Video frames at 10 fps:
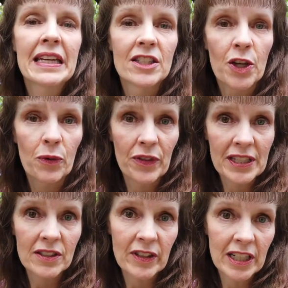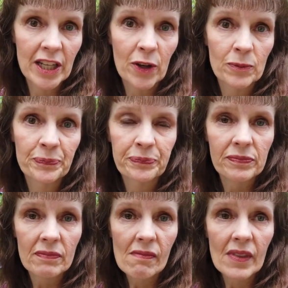So this video
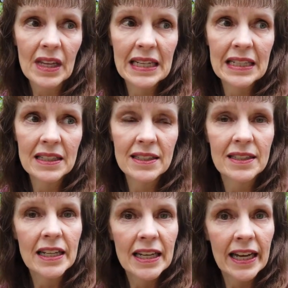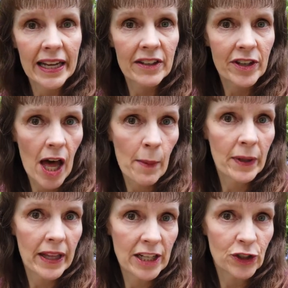is kind of a
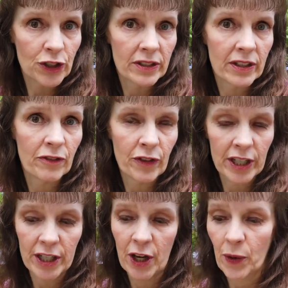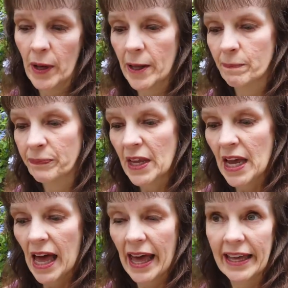compilation video.
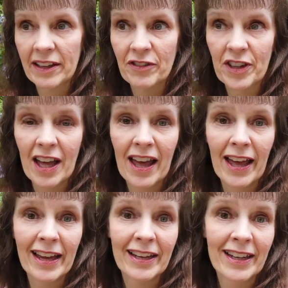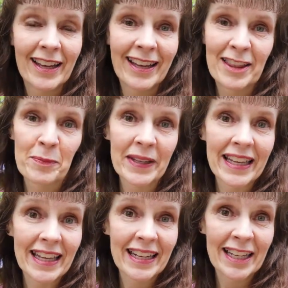I have got, in the
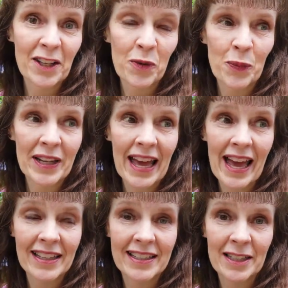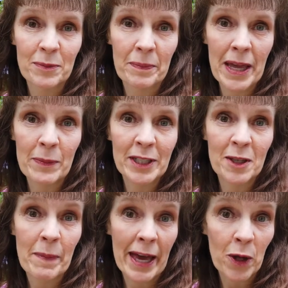beginning, we had some baby
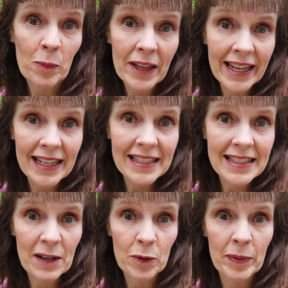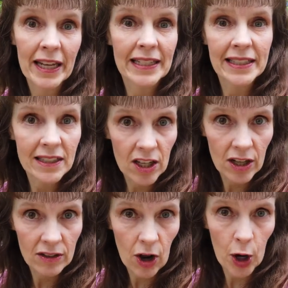tobacco plants that were planted not
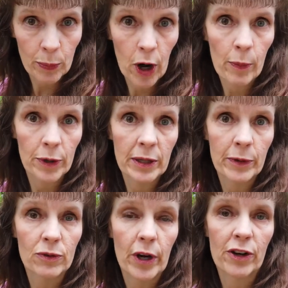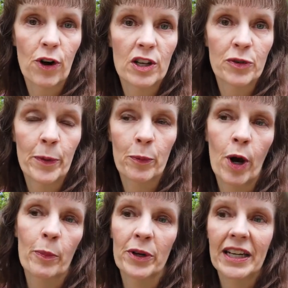on our property, but right across from our
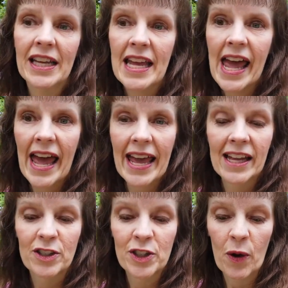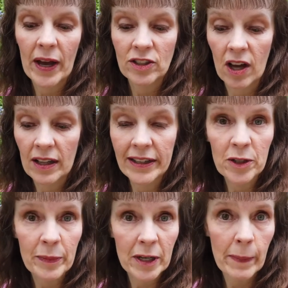property. And so I talk a
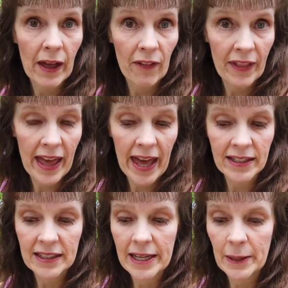little bit about that.